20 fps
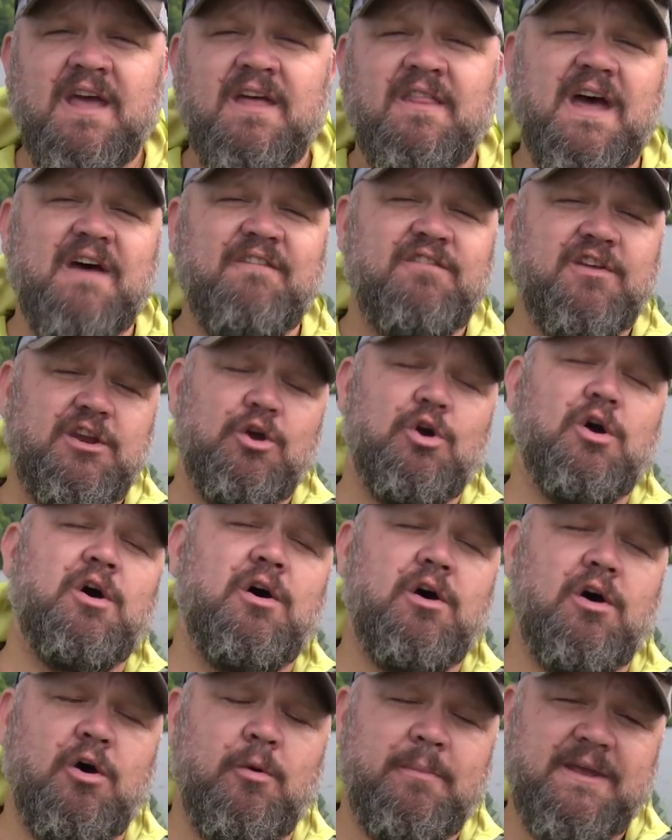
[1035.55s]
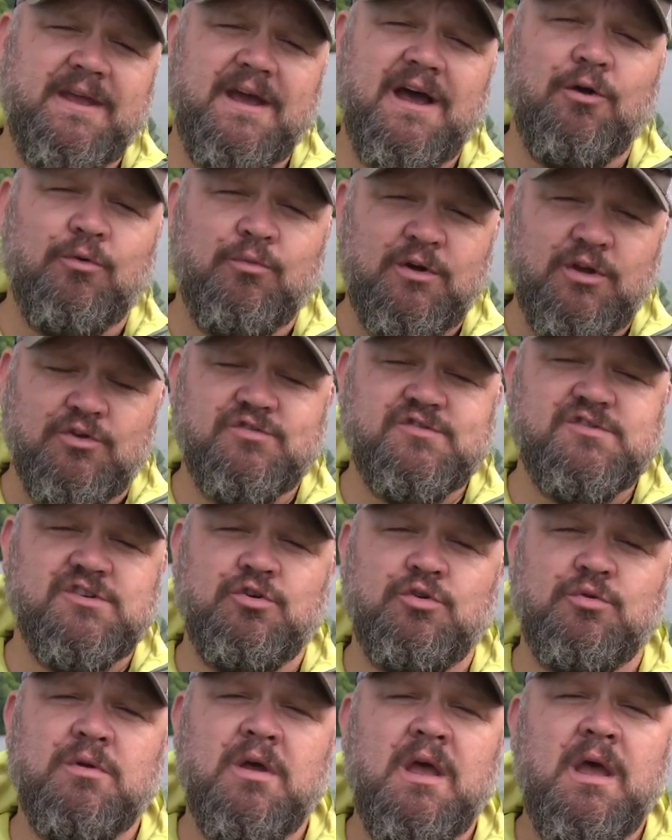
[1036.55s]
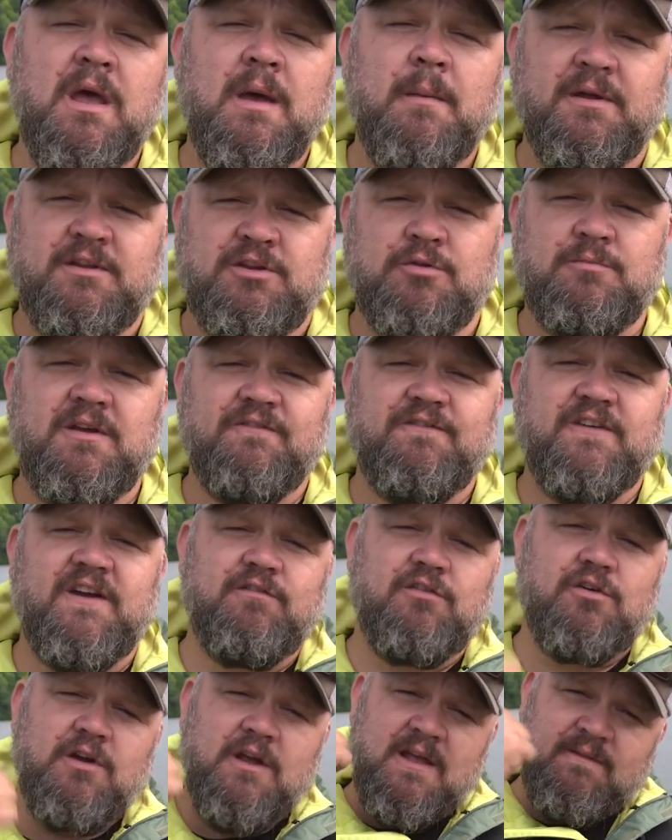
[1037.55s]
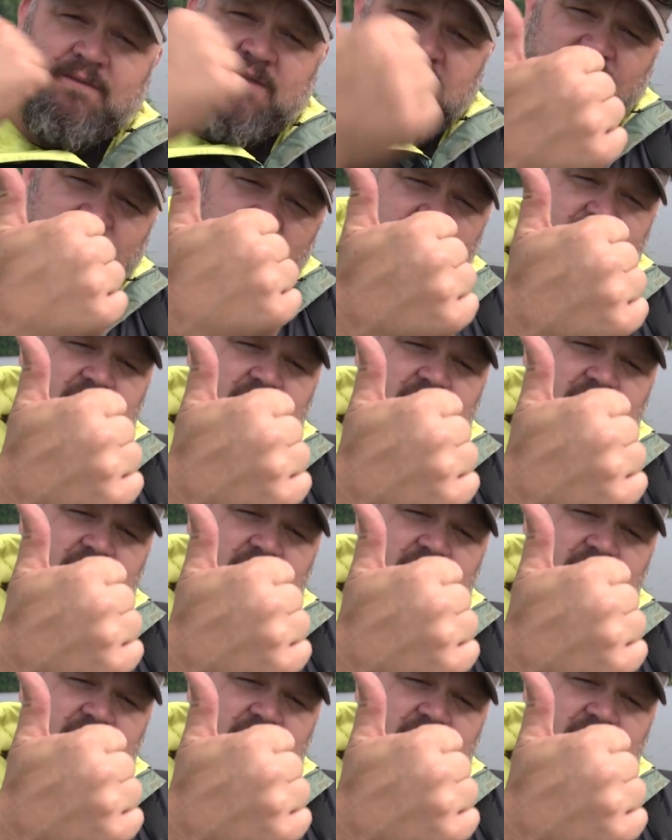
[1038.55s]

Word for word: That video will be out real soon. But do me a favor, give the